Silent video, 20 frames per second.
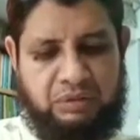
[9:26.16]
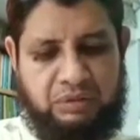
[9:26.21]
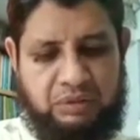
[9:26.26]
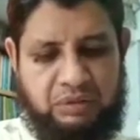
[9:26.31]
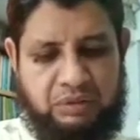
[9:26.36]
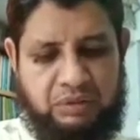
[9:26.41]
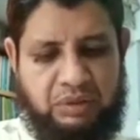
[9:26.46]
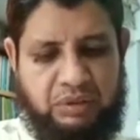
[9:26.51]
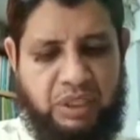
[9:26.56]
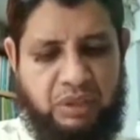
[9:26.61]

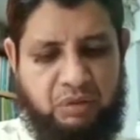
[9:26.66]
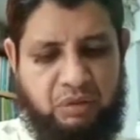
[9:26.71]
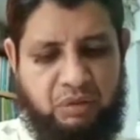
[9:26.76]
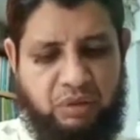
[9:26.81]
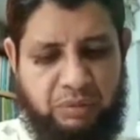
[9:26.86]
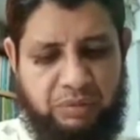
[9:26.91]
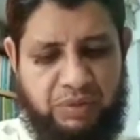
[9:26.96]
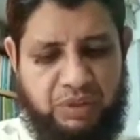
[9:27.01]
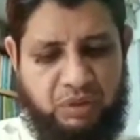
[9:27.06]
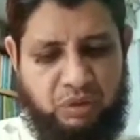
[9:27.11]
right to
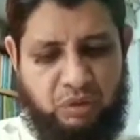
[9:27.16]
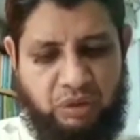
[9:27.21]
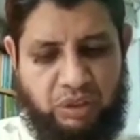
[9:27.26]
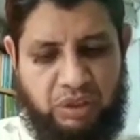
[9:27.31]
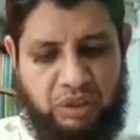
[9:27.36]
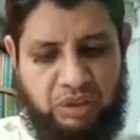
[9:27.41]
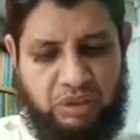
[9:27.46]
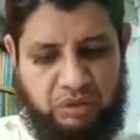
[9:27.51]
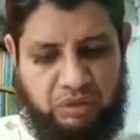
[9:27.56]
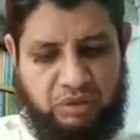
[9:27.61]
have
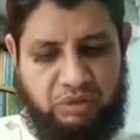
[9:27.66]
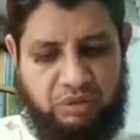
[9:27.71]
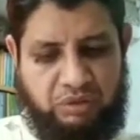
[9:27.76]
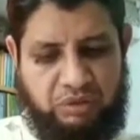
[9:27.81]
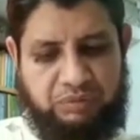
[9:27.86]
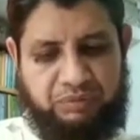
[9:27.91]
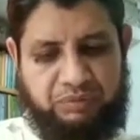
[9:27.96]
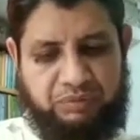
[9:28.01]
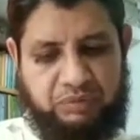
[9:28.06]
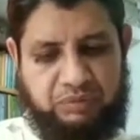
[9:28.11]
education.
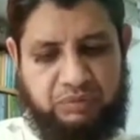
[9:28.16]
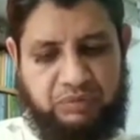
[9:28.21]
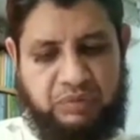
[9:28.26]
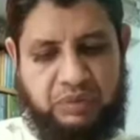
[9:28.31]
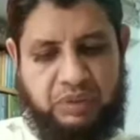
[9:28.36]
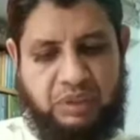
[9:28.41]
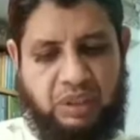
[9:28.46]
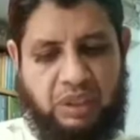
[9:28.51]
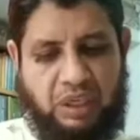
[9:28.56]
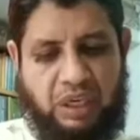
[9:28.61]

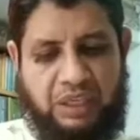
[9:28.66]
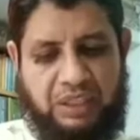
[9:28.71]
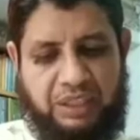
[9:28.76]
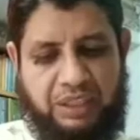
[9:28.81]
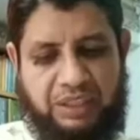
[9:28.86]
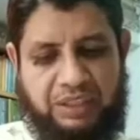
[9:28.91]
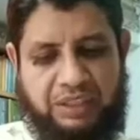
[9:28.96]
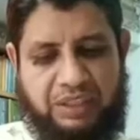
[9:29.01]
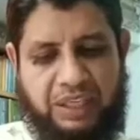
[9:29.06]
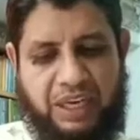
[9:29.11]

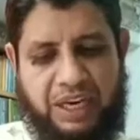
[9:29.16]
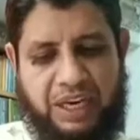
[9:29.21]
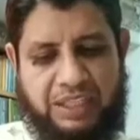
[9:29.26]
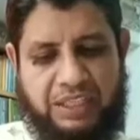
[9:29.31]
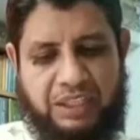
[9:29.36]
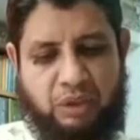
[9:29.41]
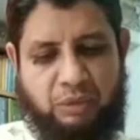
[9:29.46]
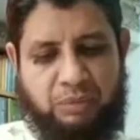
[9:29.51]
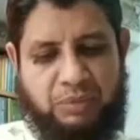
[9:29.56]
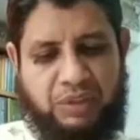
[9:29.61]
Article
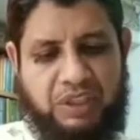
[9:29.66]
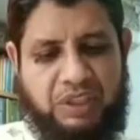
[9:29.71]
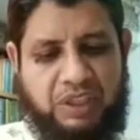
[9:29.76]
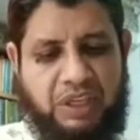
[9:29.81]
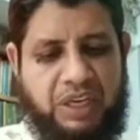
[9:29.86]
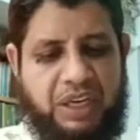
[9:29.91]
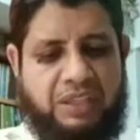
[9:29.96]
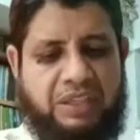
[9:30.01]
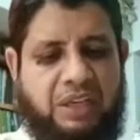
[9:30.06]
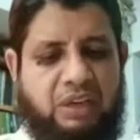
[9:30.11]
13 of the
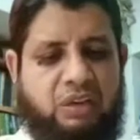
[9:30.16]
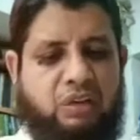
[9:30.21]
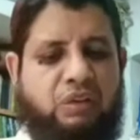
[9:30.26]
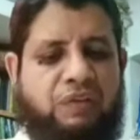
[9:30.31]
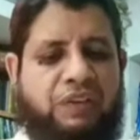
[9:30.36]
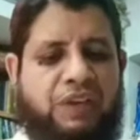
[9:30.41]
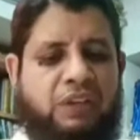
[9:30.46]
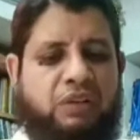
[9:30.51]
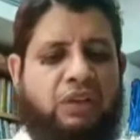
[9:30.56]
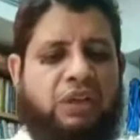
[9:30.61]
International
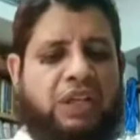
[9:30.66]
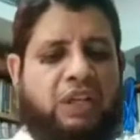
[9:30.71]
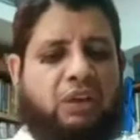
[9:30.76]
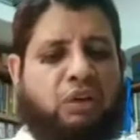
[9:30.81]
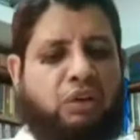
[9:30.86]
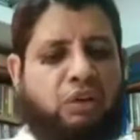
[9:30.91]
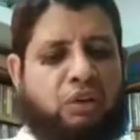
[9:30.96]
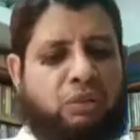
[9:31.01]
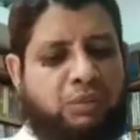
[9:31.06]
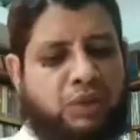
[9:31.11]
Covenant on
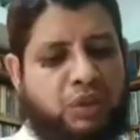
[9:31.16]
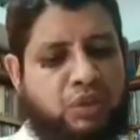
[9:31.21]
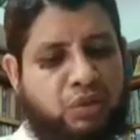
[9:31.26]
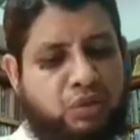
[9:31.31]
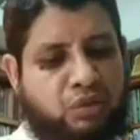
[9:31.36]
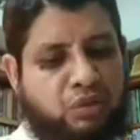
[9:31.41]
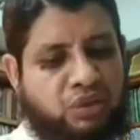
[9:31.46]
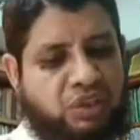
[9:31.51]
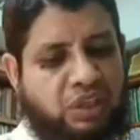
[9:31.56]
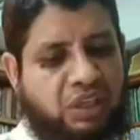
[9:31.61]
Economic,
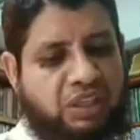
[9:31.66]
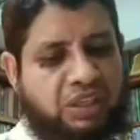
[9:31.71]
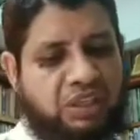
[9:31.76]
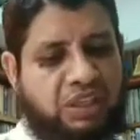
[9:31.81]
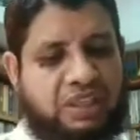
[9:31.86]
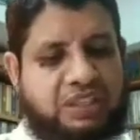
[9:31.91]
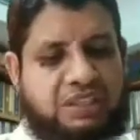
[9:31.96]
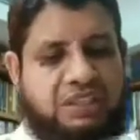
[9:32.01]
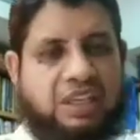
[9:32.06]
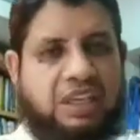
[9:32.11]
Social and
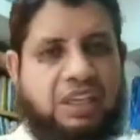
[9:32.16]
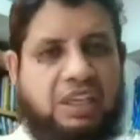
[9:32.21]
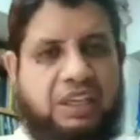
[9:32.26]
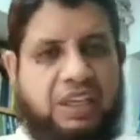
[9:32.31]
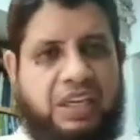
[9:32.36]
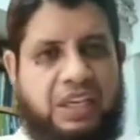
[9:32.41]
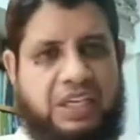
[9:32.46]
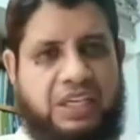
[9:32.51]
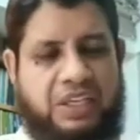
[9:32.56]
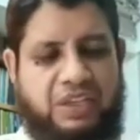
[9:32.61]
Cultural
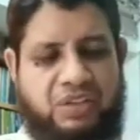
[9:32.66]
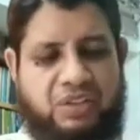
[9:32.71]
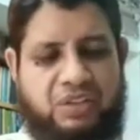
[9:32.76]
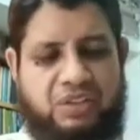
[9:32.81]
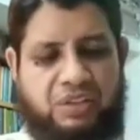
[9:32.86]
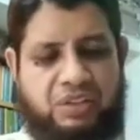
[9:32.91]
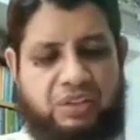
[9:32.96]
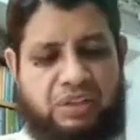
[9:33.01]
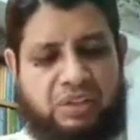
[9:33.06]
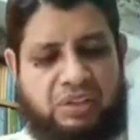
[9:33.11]

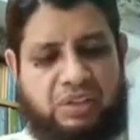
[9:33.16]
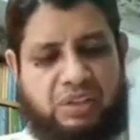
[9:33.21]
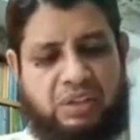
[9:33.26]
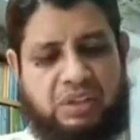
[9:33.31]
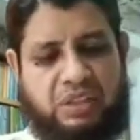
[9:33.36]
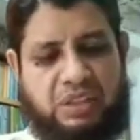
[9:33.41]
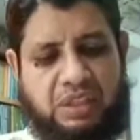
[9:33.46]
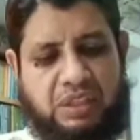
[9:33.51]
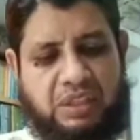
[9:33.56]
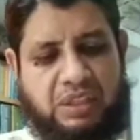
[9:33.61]
Rights,
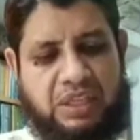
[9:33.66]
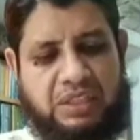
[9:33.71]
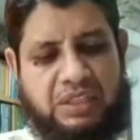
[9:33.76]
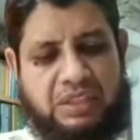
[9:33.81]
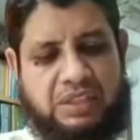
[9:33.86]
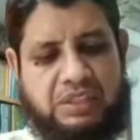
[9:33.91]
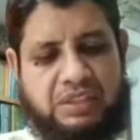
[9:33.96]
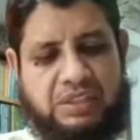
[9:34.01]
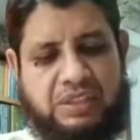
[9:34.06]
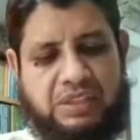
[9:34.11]

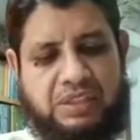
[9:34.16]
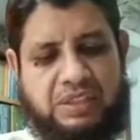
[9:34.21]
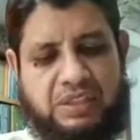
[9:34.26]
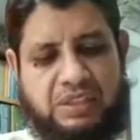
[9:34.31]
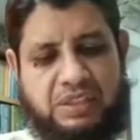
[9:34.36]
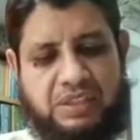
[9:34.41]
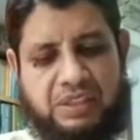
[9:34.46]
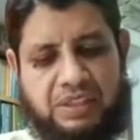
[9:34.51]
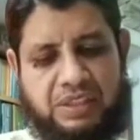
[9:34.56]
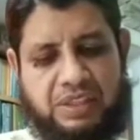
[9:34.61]

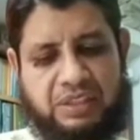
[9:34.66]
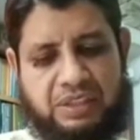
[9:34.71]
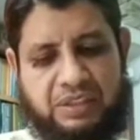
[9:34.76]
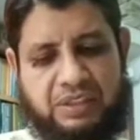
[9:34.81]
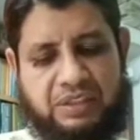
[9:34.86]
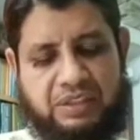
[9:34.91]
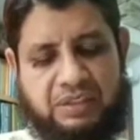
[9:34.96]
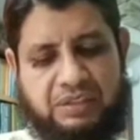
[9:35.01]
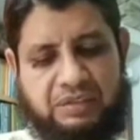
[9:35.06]
1966.